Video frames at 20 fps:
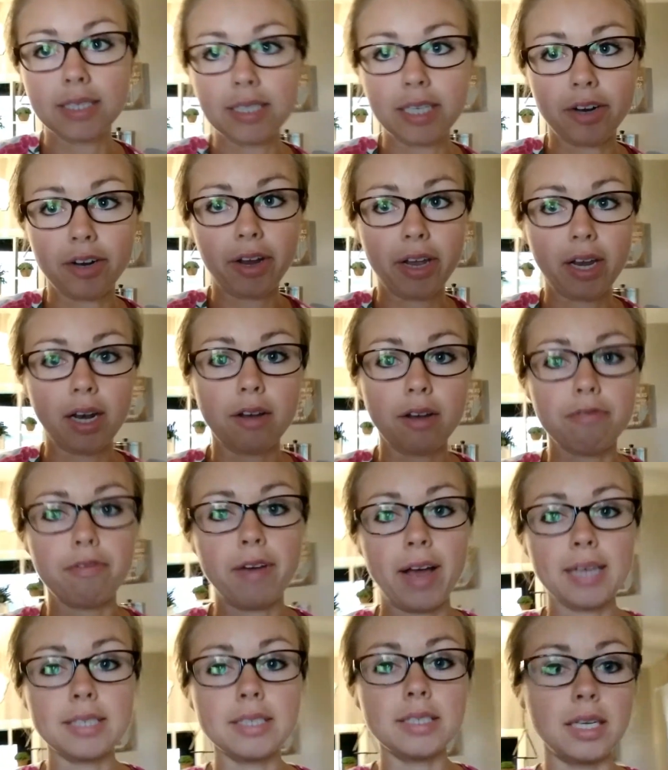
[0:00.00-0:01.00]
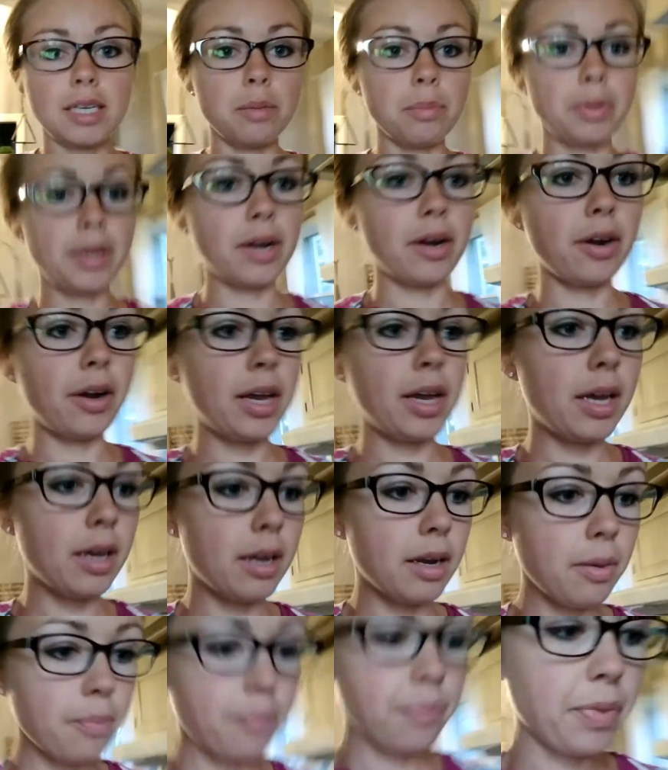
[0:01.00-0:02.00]
during a fasting
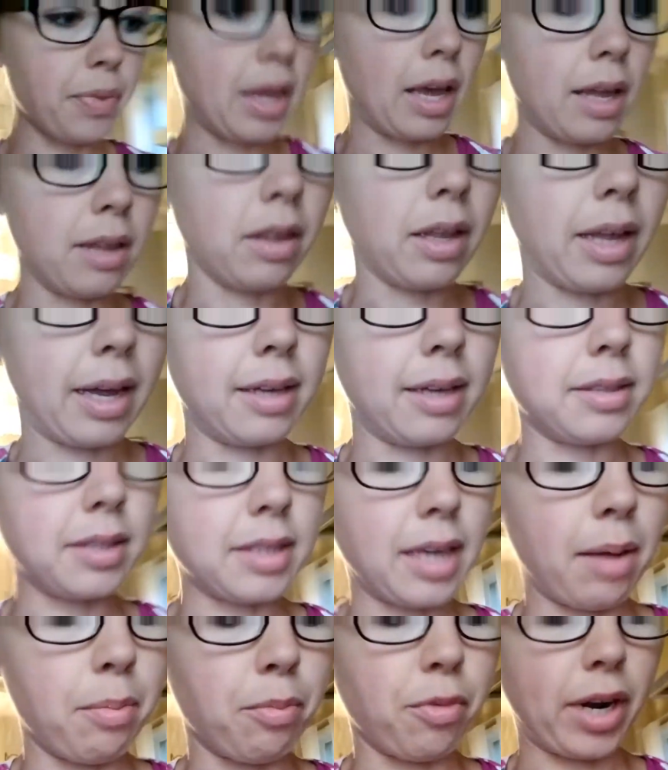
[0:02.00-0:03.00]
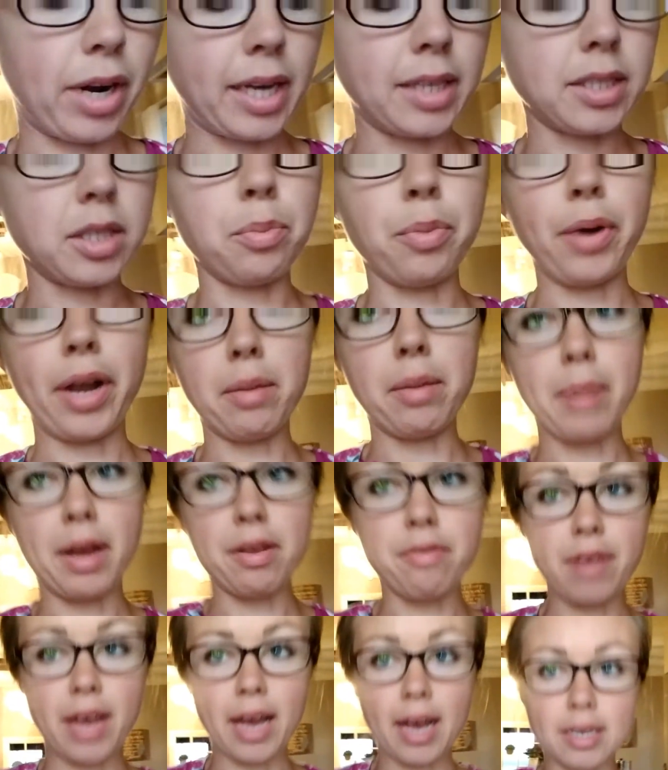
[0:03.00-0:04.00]
period unless I'm ready to break my
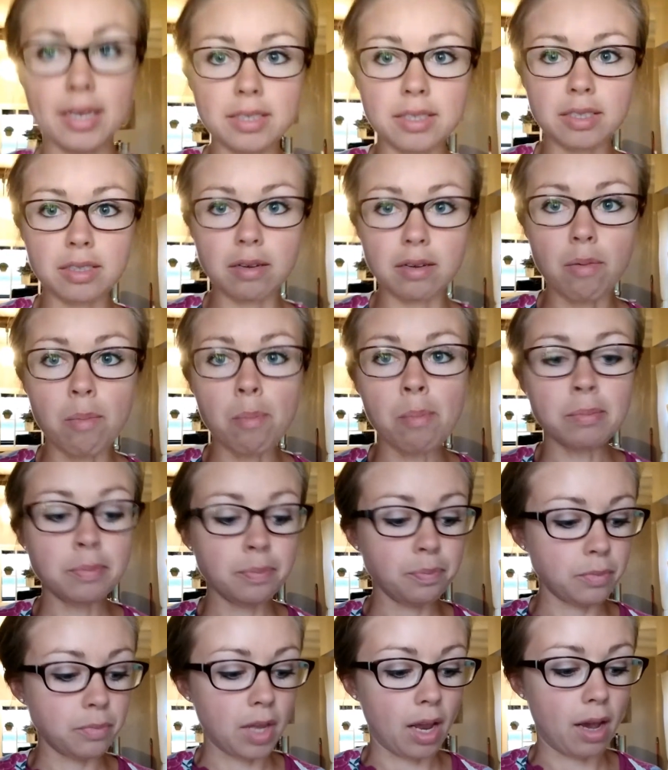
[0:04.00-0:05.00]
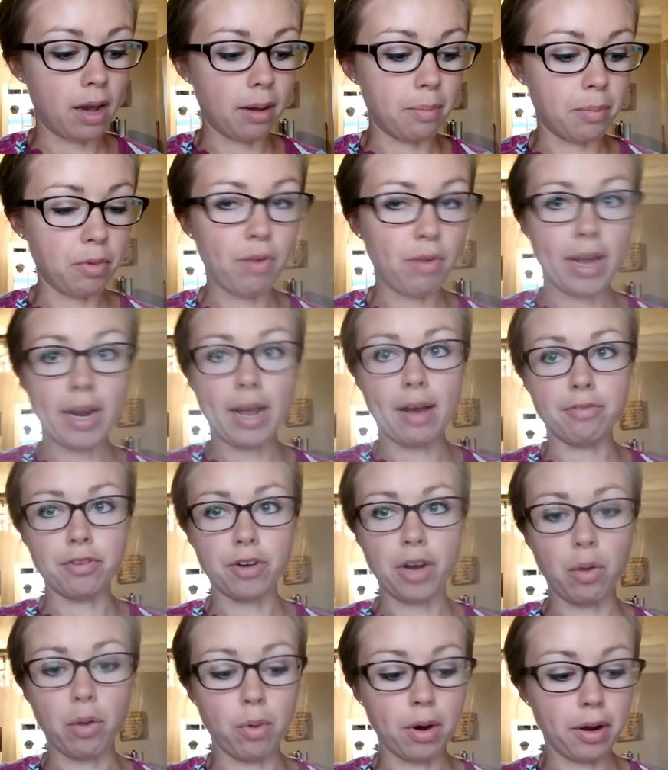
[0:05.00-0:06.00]
fast right after
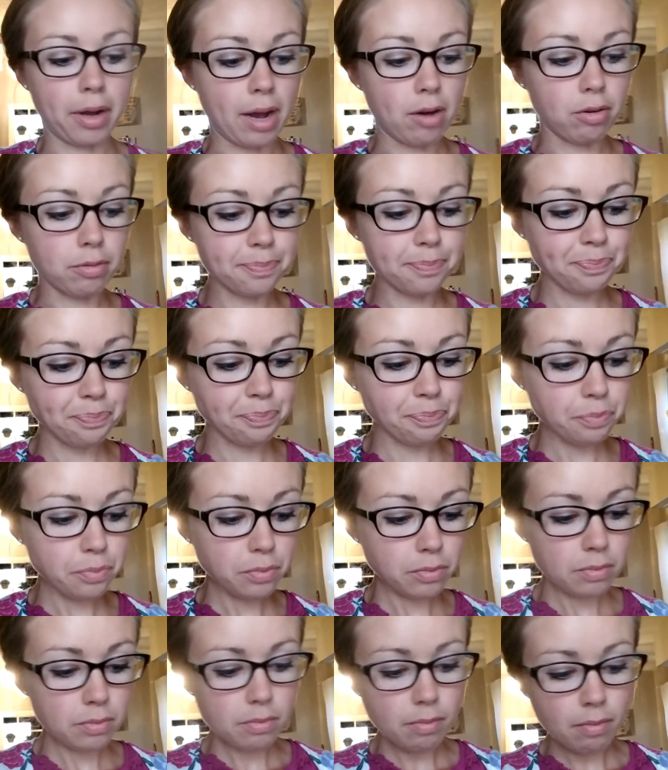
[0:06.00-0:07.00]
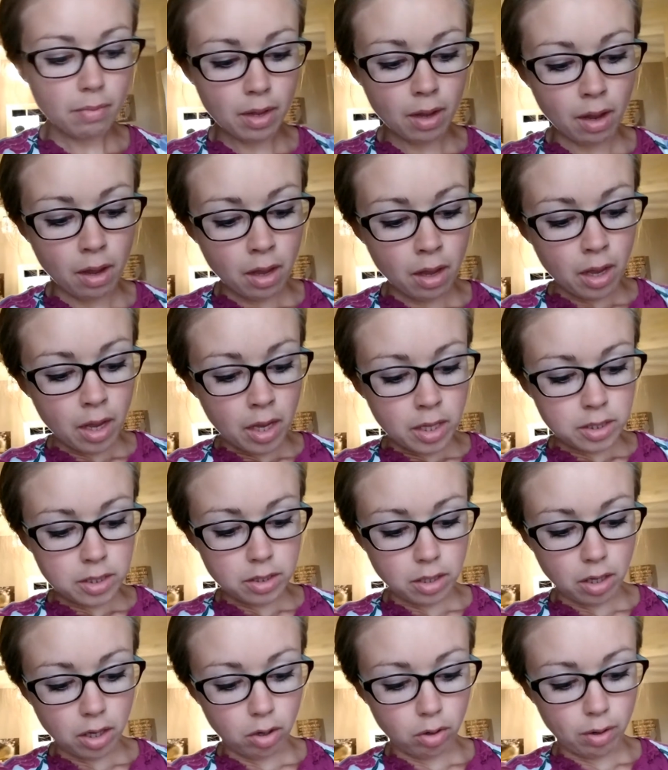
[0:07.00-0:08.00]
I work out.
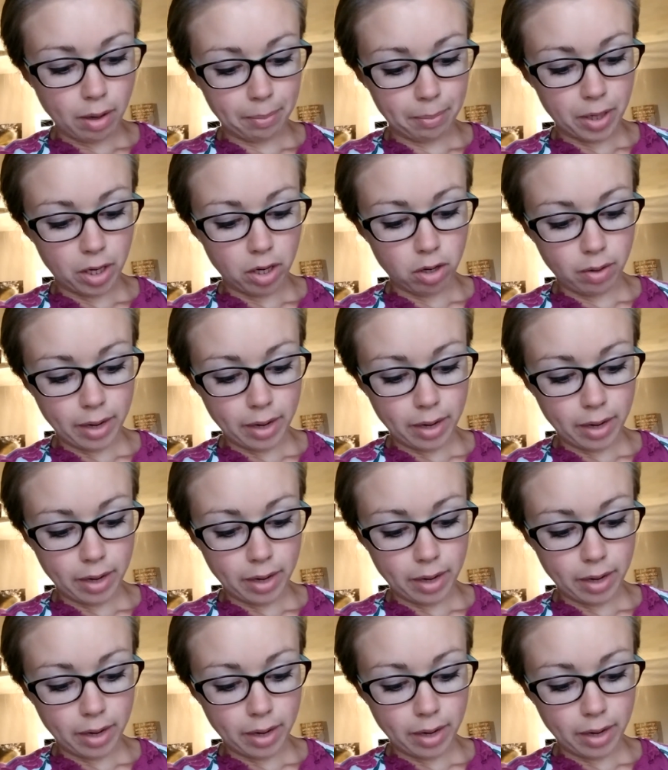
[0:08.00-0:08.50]
So I'm going to go